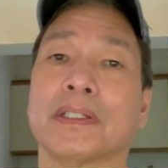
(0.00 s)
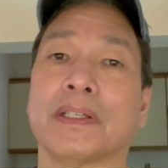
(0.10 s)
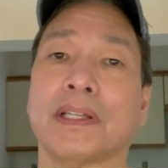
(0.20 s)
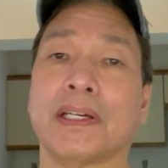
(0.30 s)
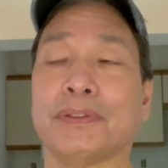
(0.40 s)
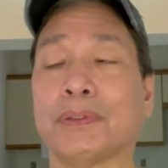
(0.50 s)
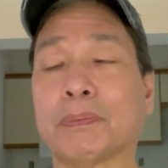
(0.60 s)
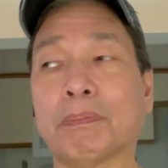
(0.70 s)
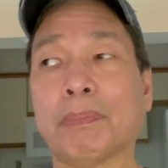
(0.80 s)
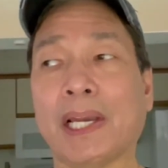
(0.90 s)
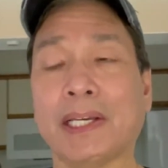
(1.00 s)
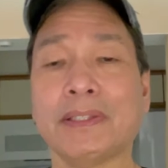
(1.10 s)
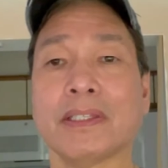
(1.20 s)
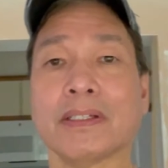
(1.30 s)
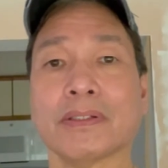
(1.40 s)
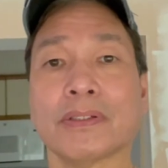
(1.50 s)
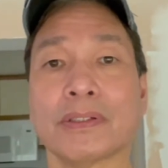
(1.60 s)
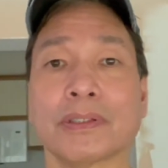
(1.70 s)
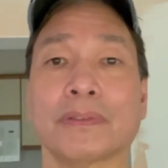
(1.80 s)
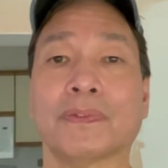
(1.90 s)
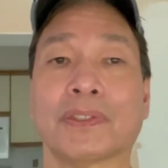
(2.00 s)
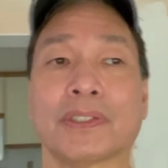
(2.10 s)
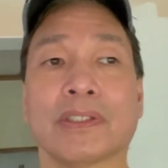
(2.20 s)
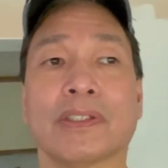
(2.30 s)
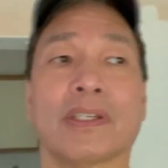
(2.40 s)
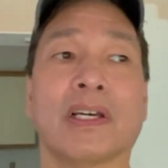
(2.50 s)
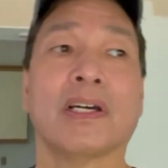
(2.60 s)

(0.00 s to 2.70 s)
that your painting surfaces